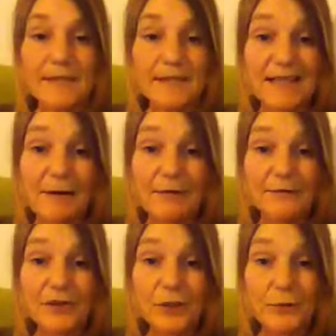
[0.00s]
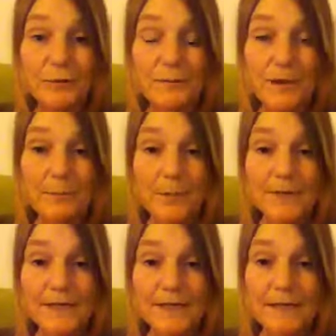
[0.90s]
is out of tune with my
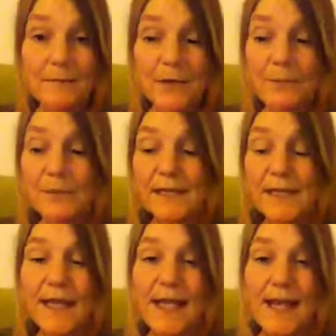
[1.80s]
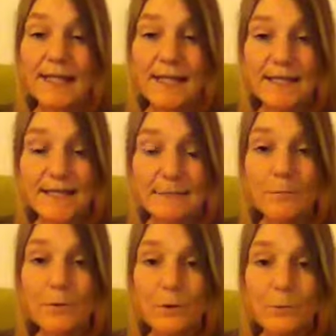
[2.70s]
body at the moment, and I need
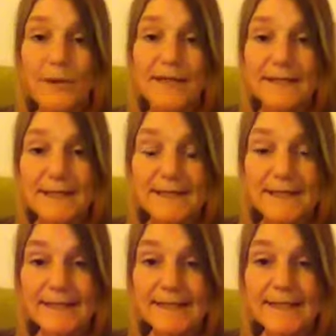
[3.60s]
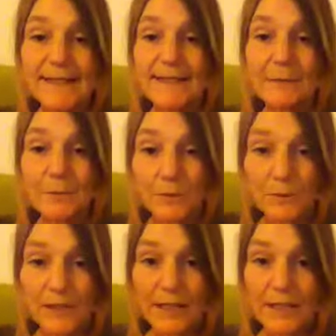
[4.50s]
more basis insulin in the
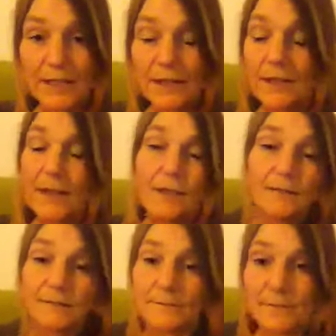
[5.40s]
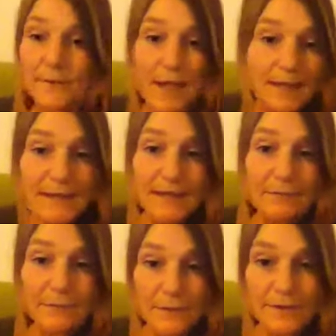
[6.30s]
morning. That's
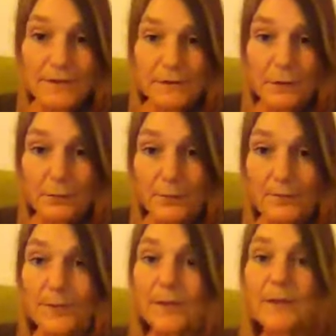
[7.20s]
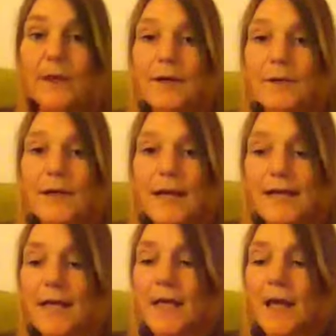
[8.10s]
it, full stop.
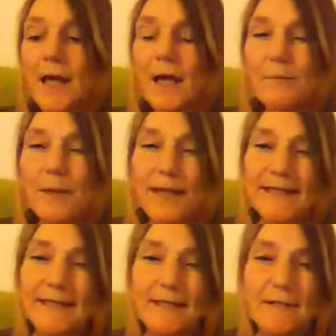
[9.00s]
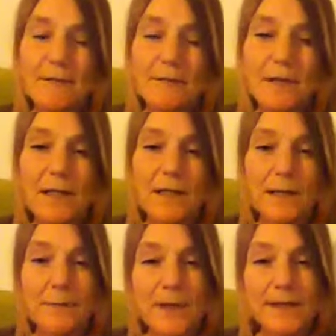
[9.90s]
Okay. I did do
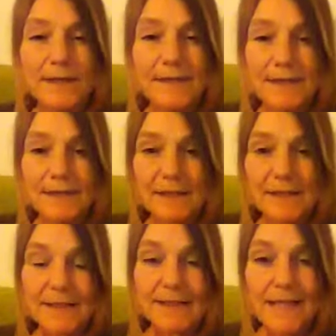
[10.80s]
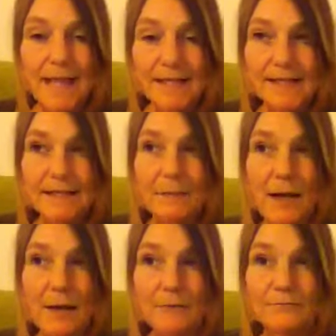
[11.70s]
a basis insulin test
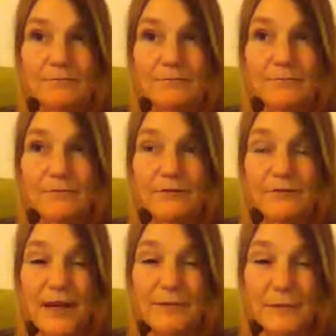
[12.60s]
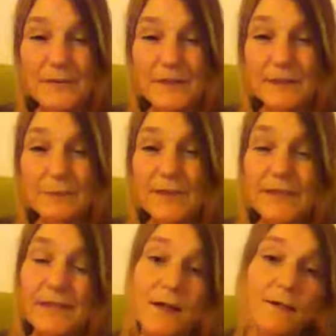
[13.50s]
about 5 or 6
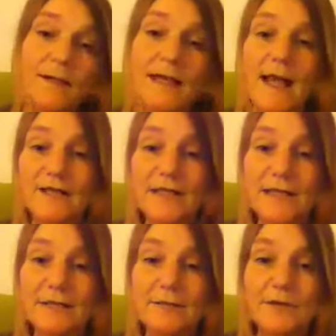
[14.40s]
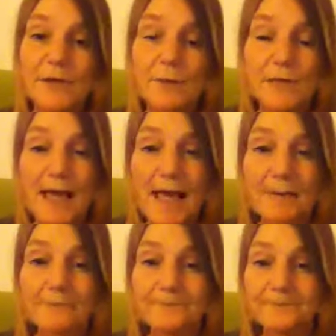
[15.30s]
weeks ago, and it actually looked
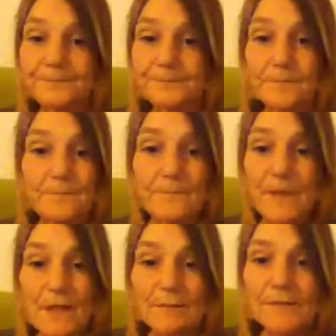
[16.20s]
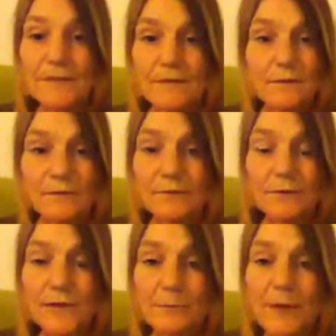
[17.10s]
okay. It was not
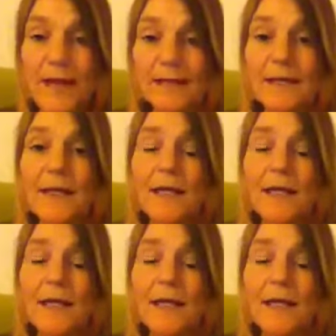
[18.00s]
looking bad,